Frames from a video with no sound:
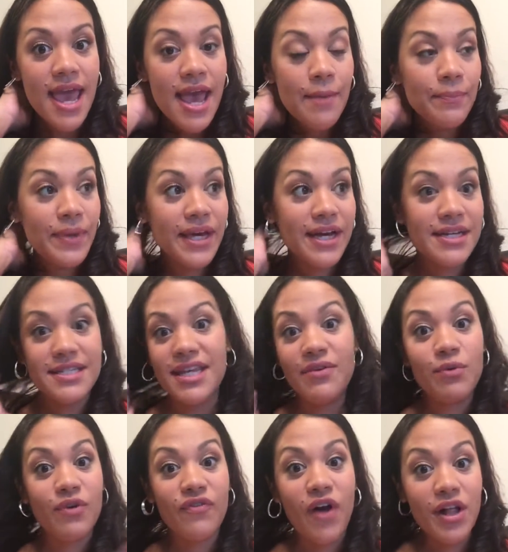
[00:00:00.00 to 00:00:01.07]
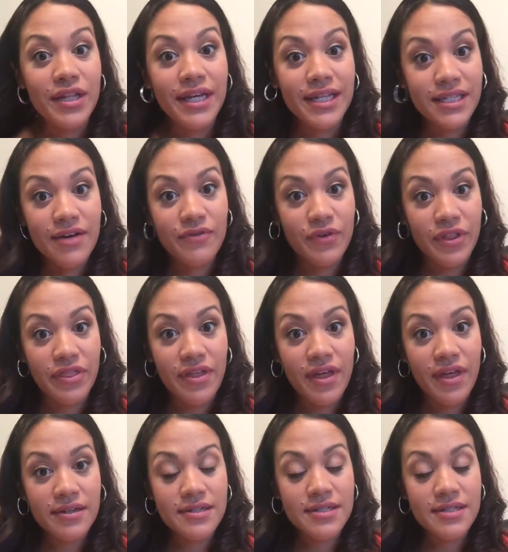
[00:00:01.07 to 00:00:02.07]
because they were falling in love with things.